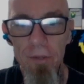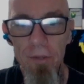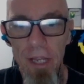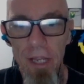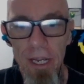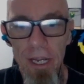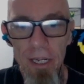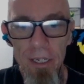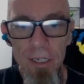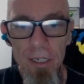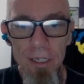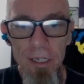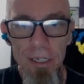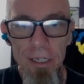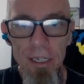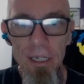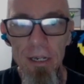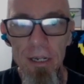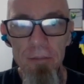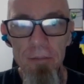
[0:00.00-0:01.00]
things,
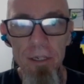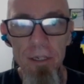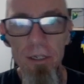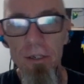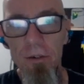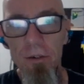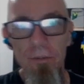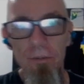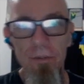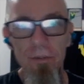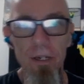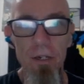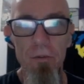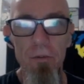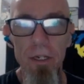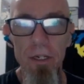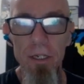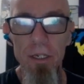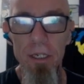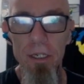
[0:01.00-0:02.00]
the number,
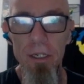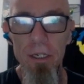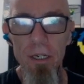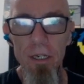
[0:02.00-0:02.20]
where is it?